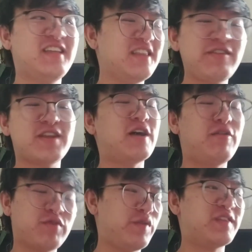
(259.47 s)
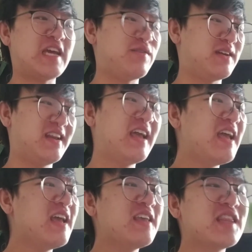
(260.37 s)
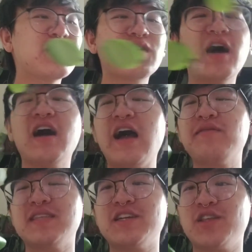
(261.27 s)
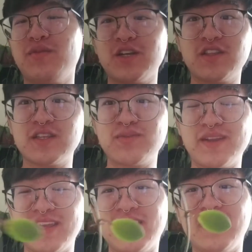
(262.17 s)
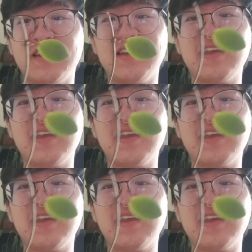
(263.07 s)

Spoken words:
There we go, I'll roll with that one. There, I was actually watching this one in